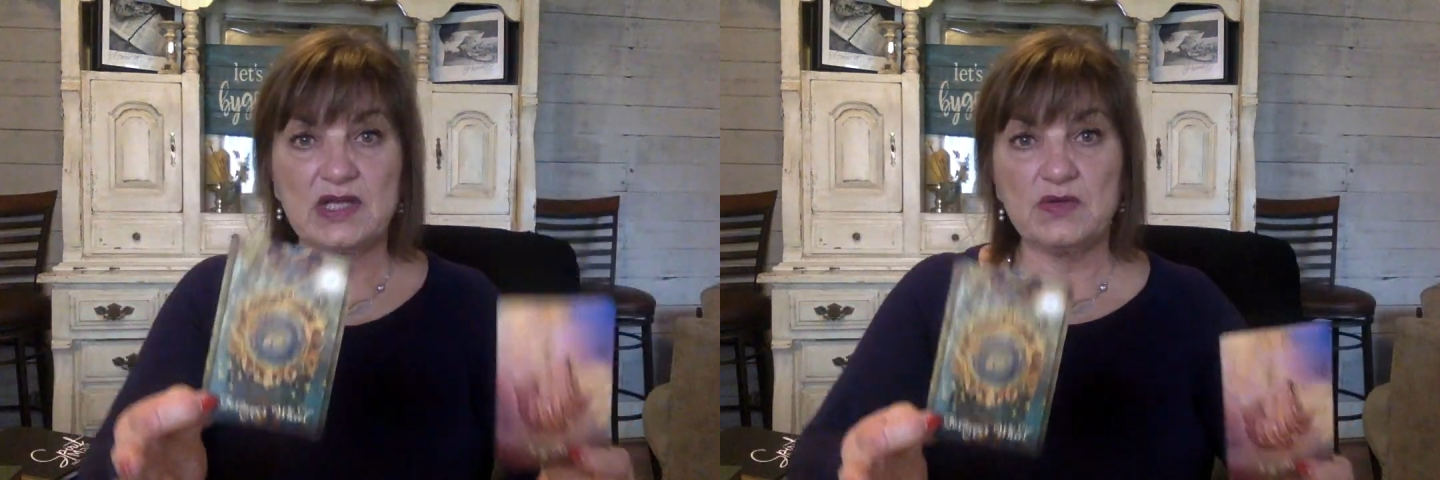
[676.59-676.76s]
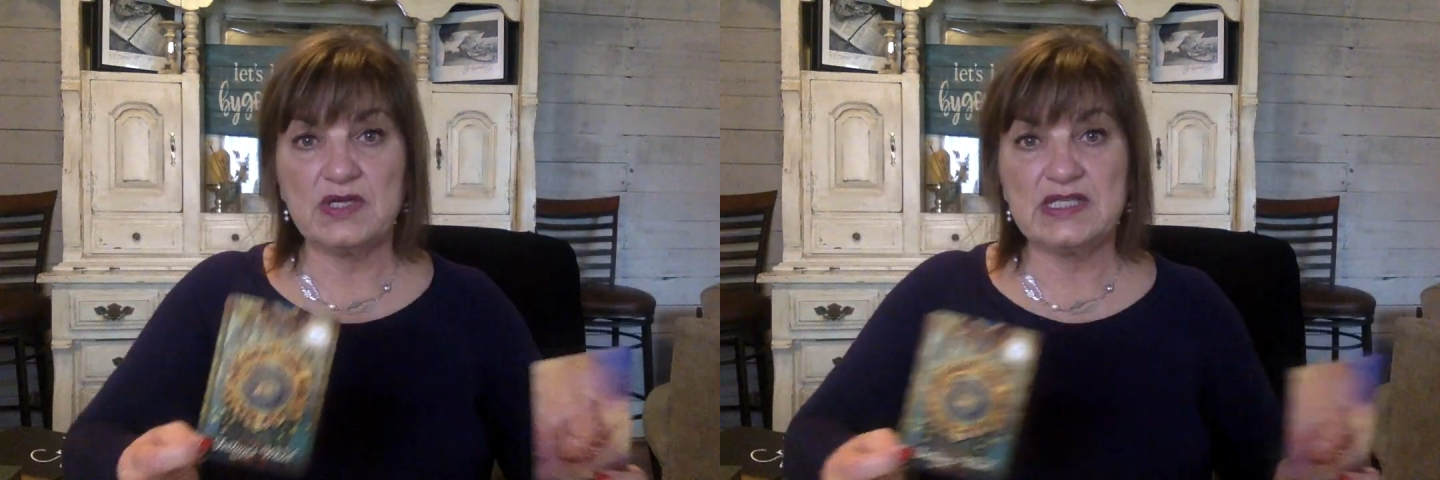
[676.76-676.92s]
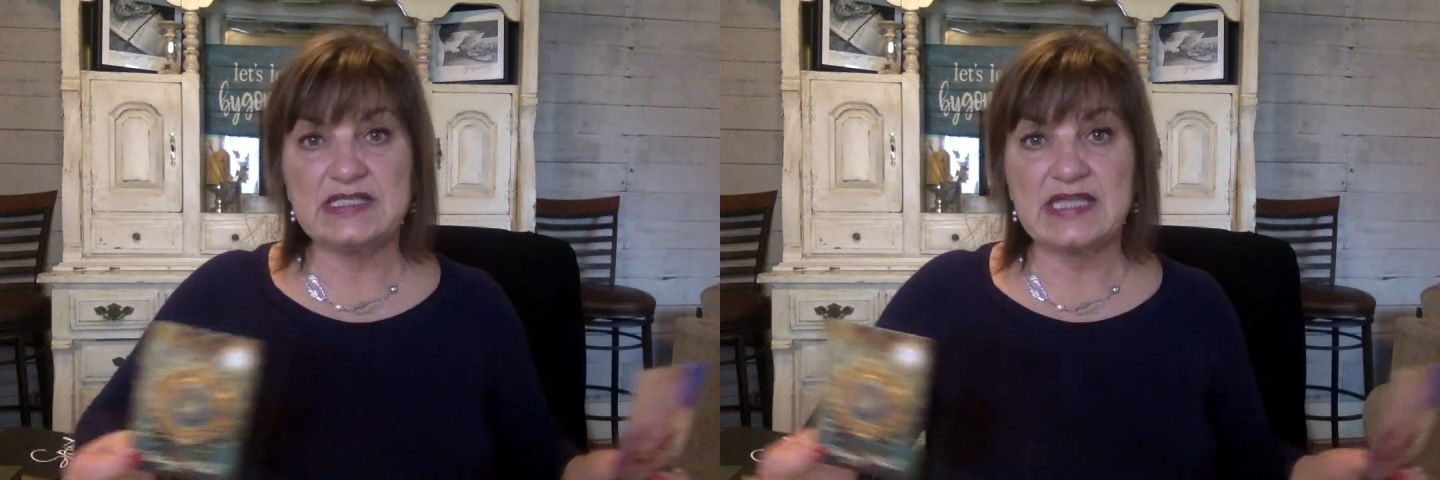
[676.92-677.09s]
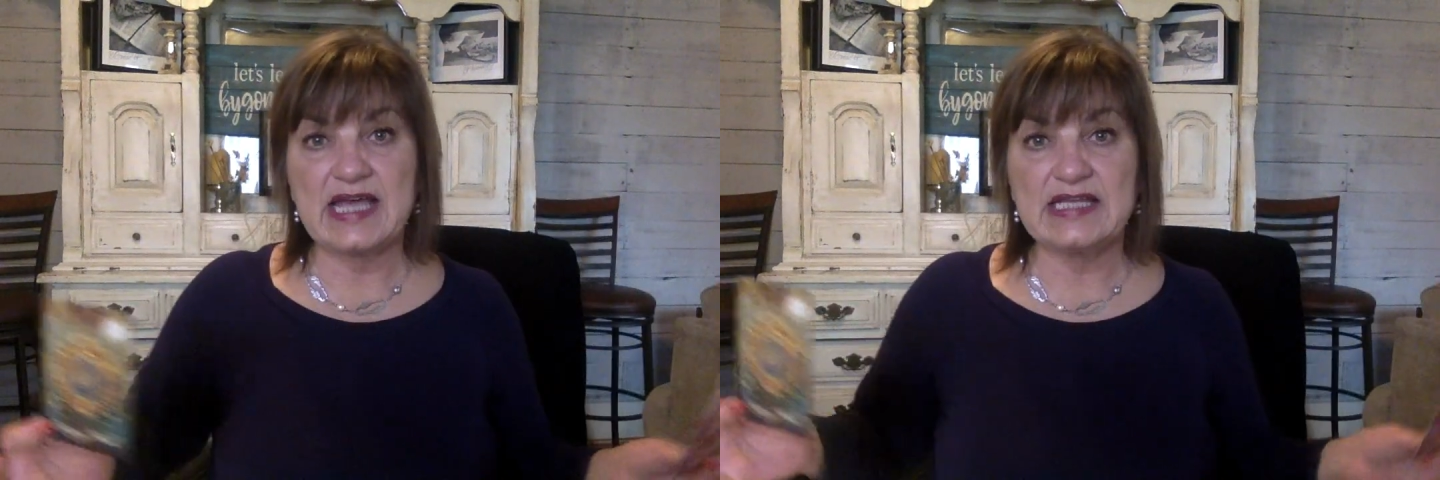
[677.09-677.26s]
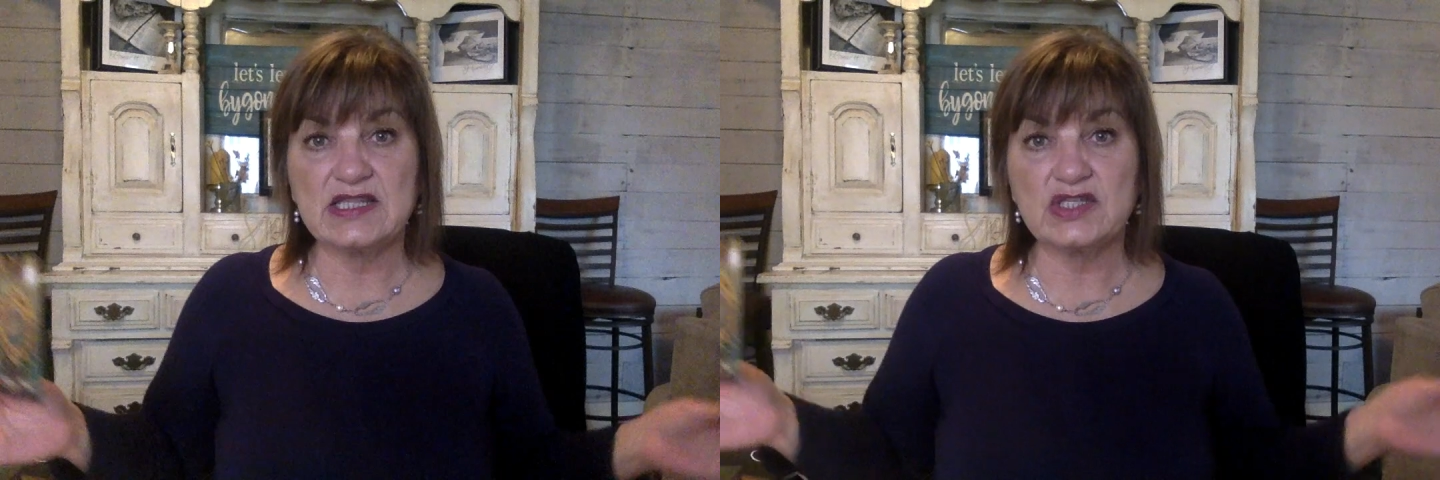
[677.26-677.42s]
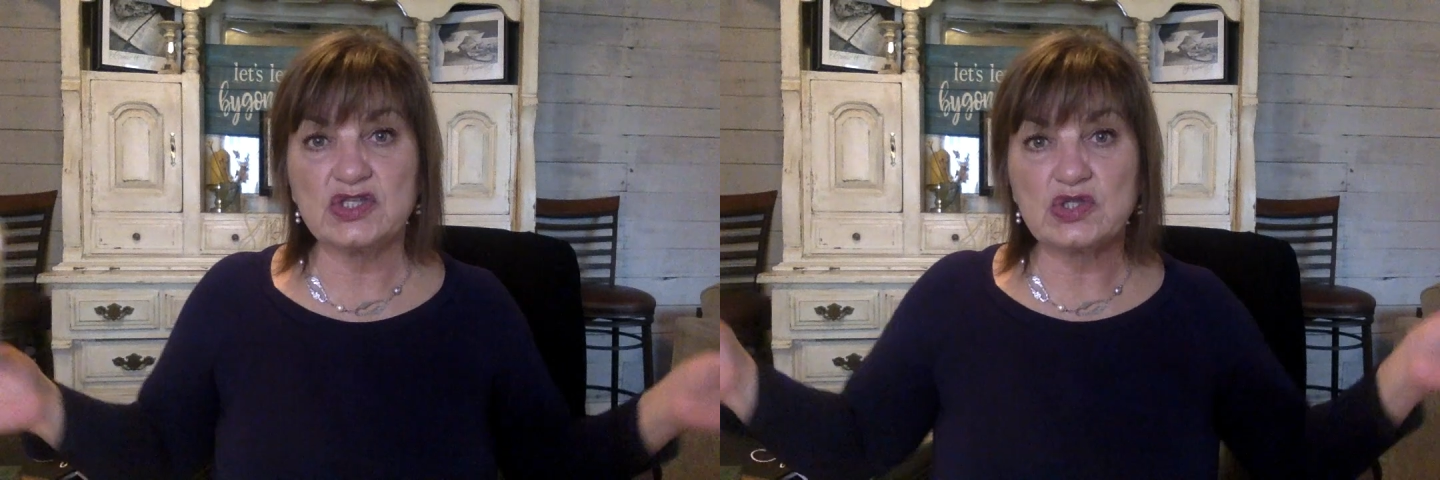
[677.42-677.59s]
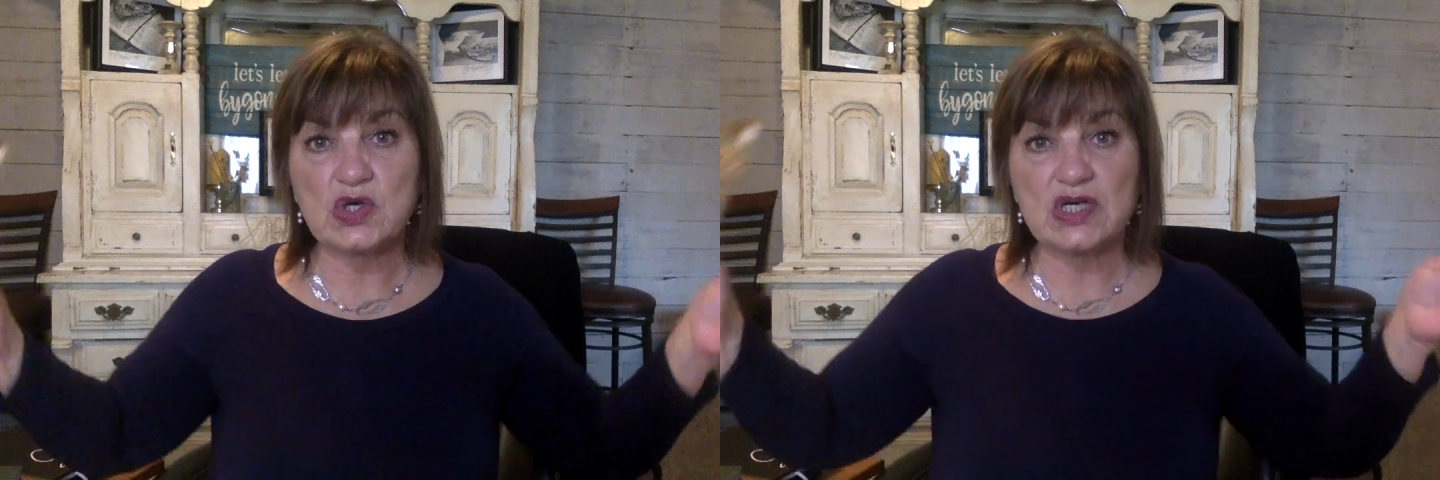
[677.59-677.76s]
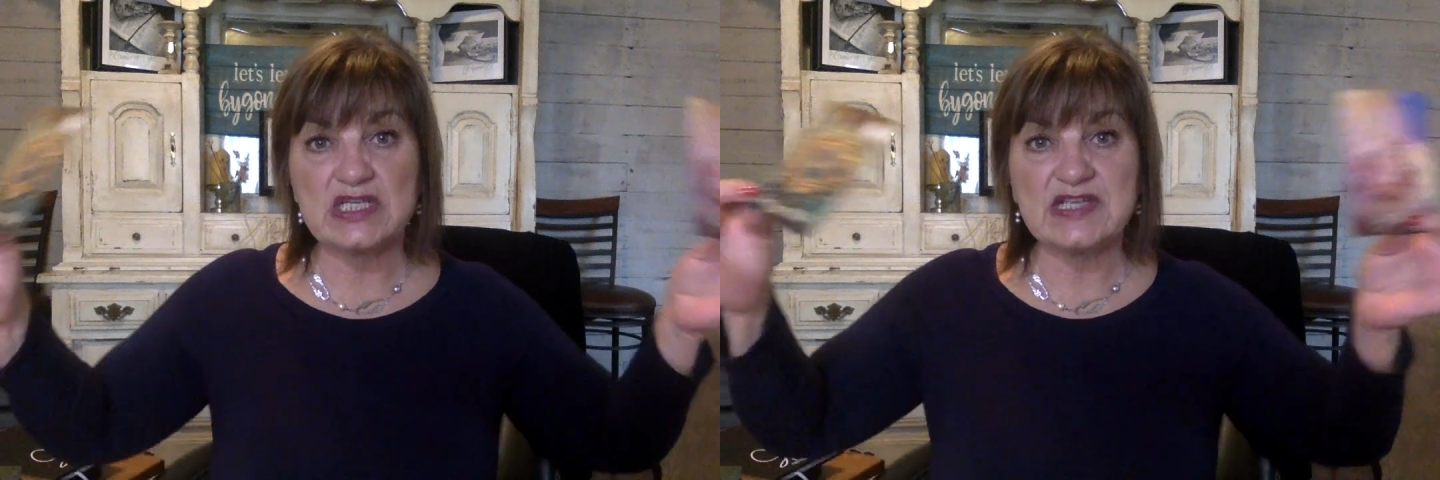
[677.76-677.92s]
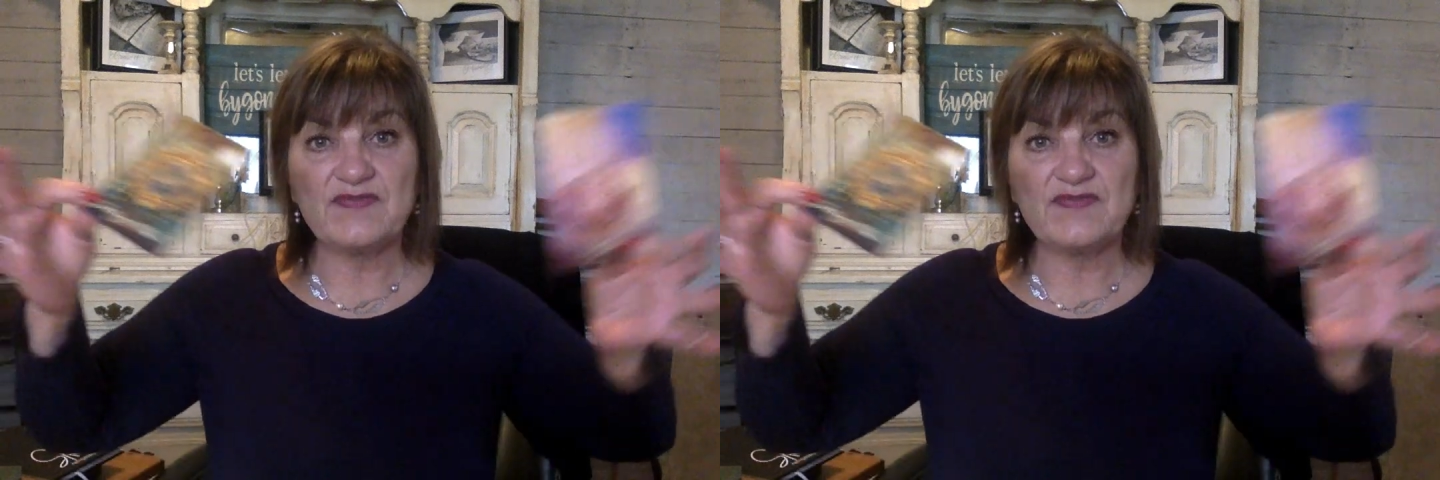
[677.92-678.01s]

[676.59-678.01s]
So it's like the stars